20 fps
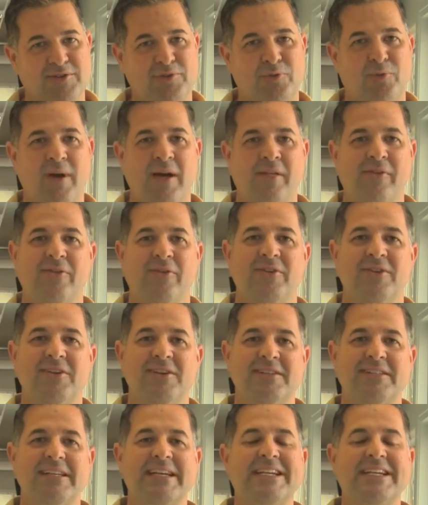weather
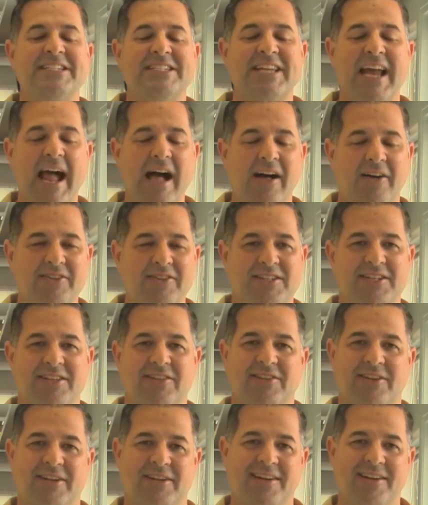is a challenging
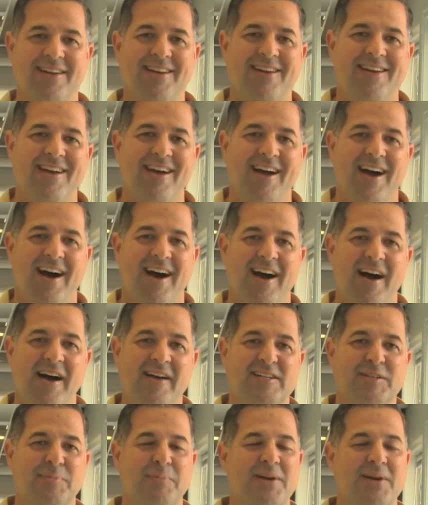thing,
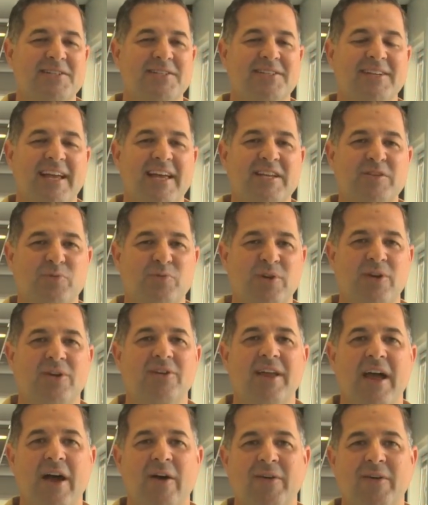especially as we are
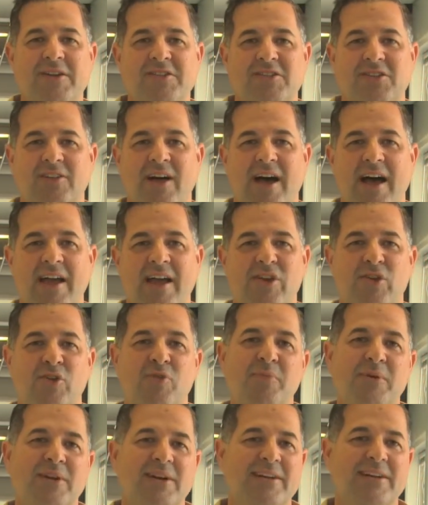now in July and
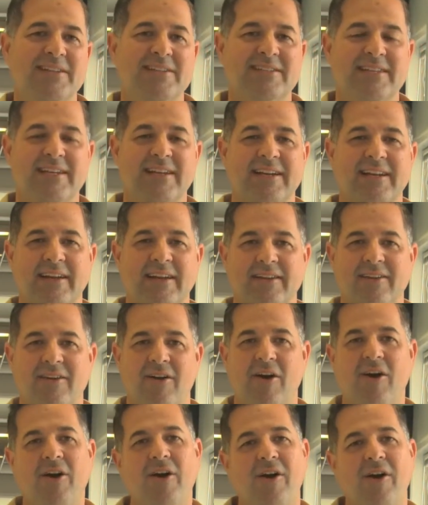humidity's hitting
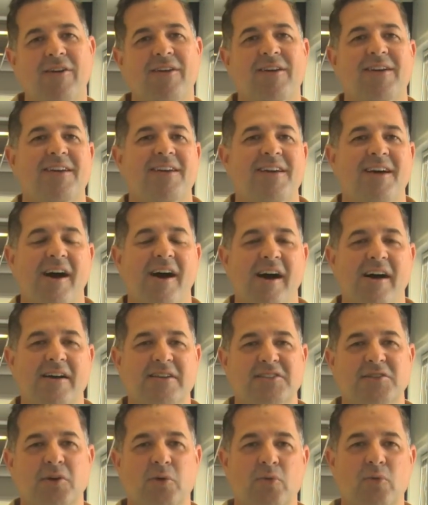hard.
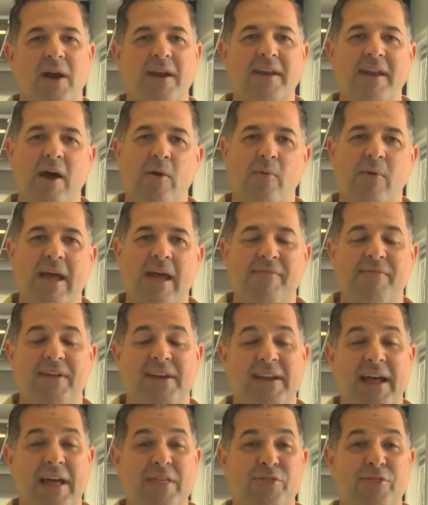So right now we have that
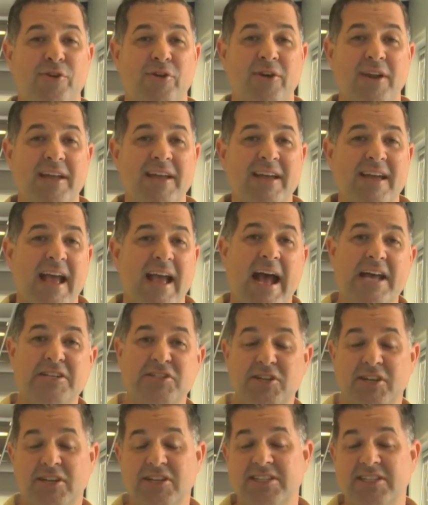9:30. As
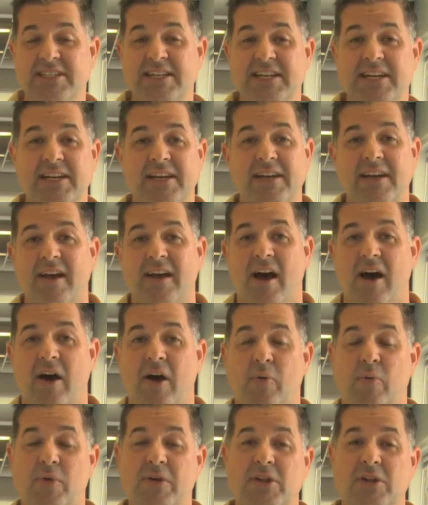you can see,
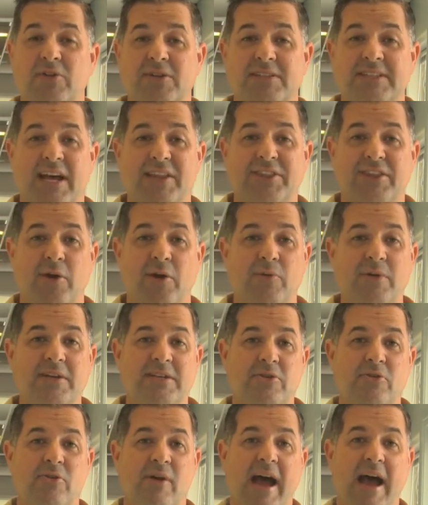when you looked out there, we
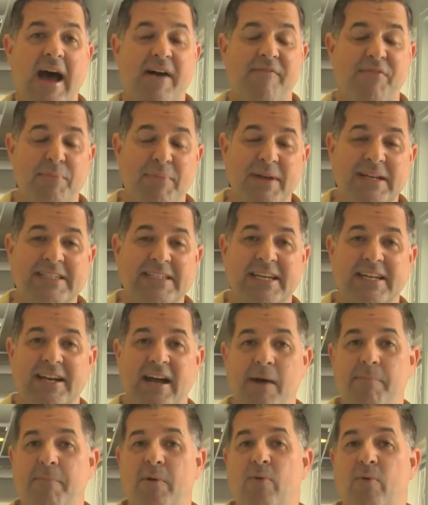do have the big tent
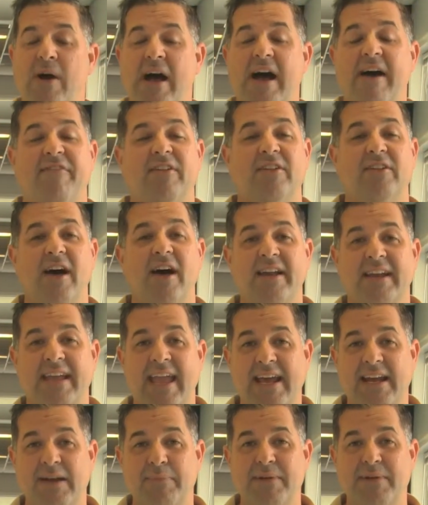up, and we'll have a lot of
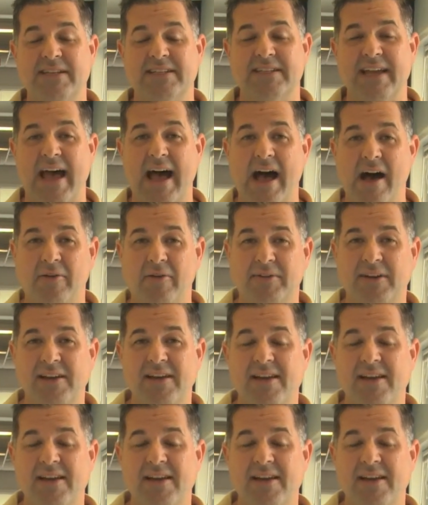canopies out